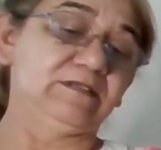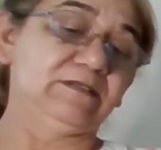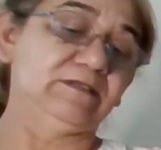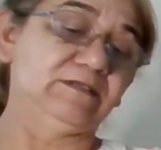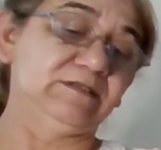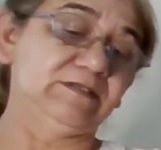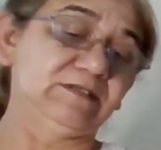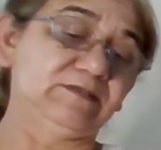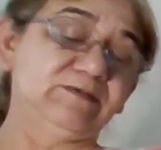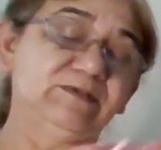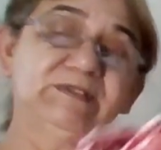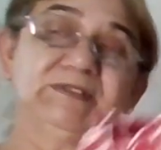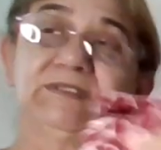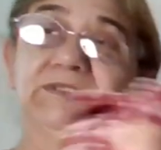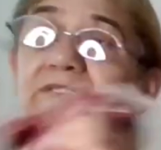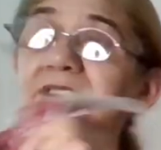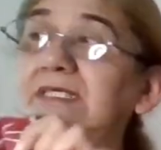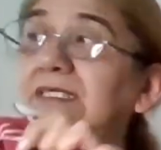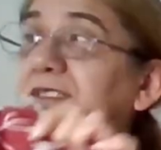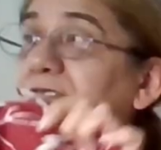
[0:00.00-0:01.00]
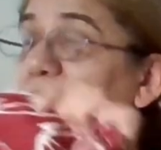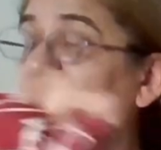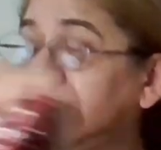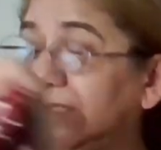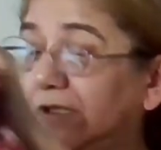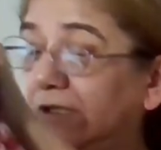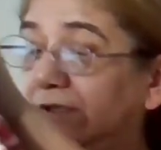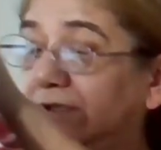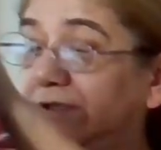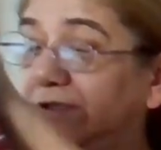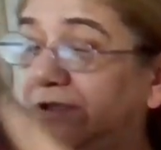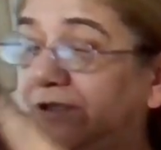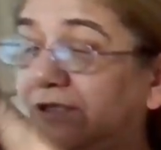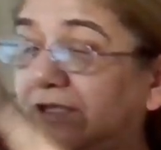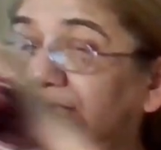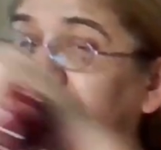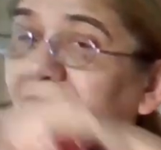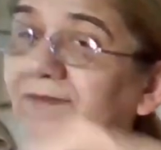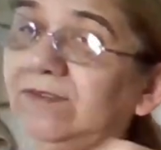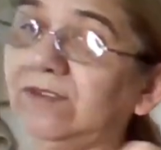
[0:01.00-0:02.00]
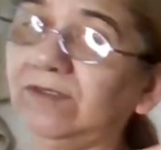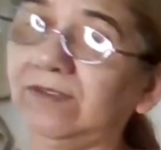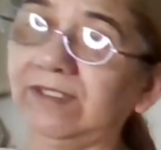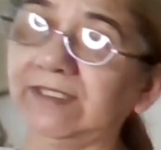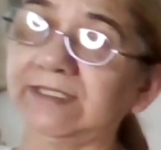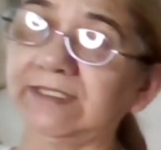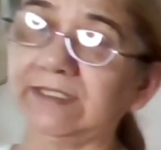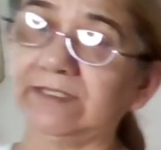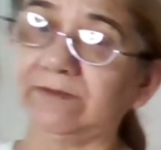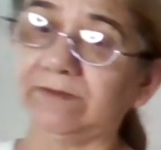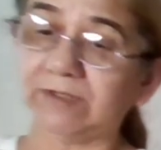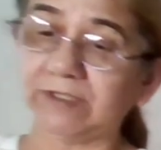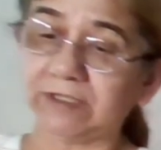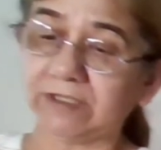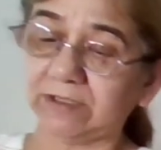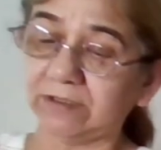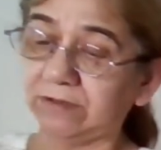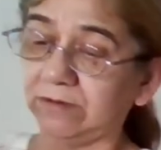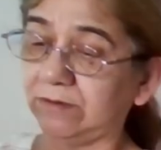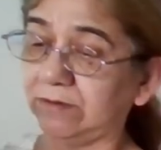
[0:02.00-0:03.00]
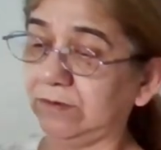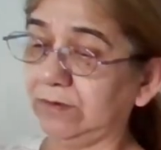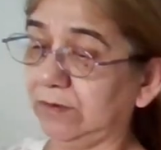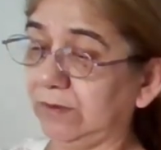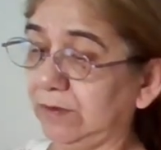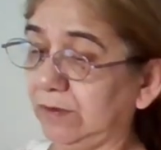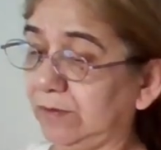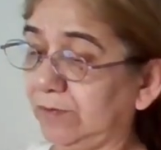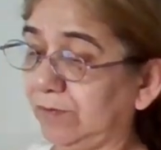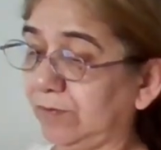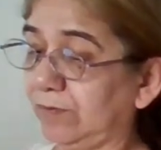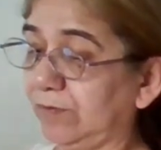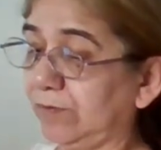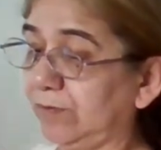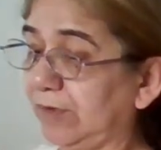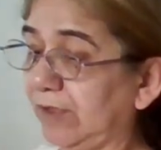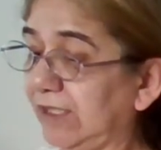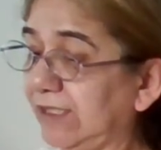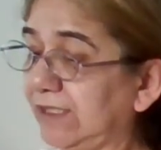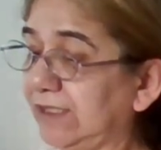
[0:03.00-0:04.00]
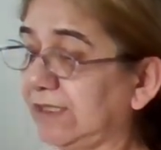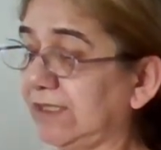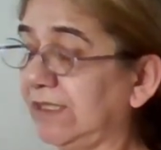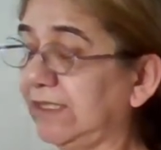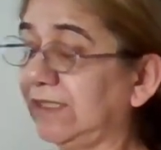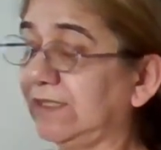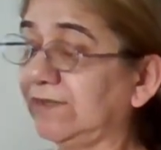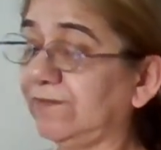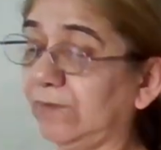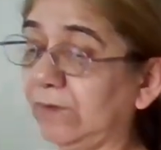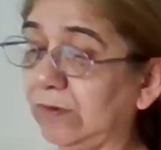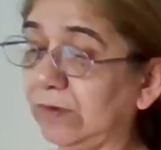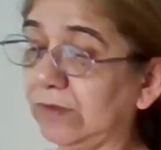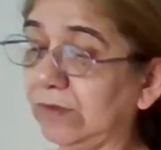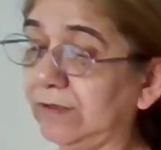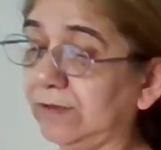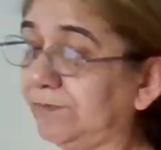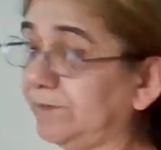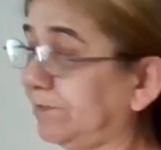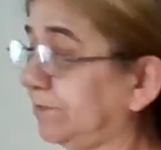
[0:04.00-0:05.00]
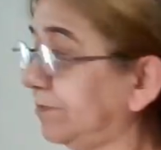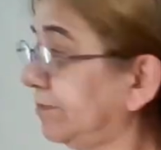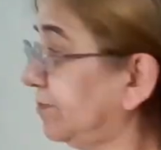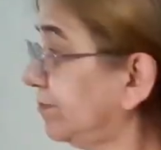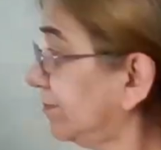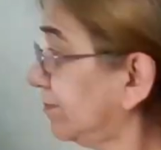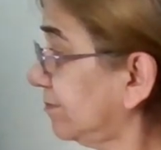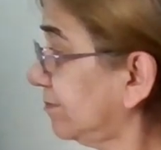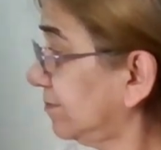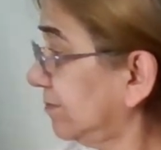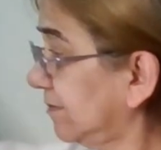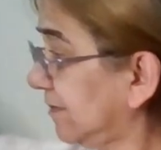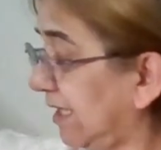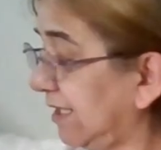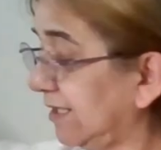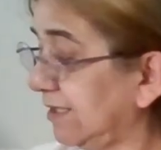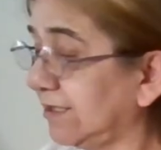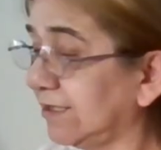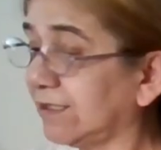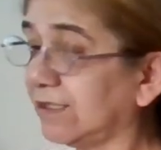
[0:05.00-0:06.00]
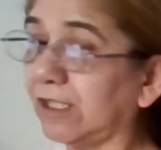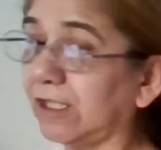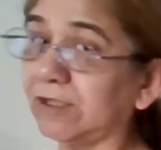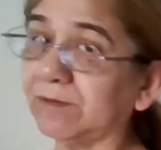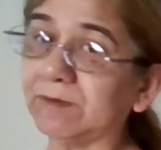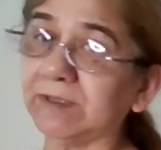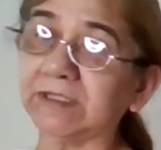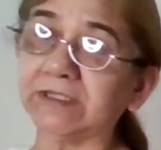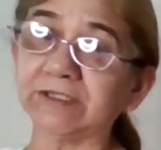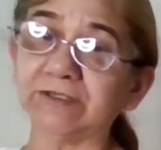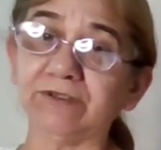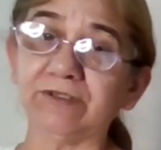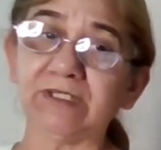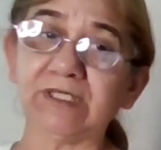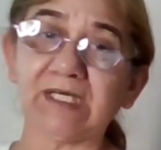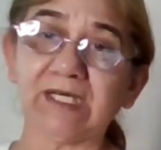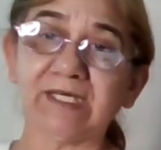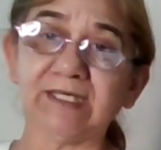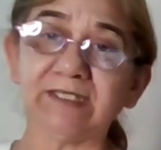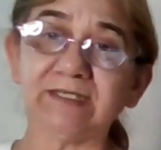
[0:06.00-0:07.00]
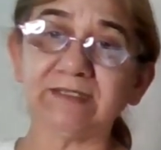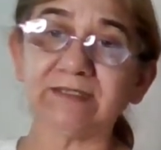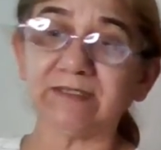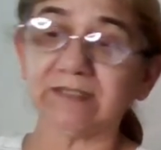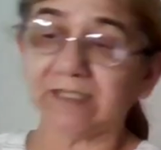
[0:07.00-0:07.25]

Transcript: This one's an extra large. I have no idea what to price these for. I just got them because they're nice.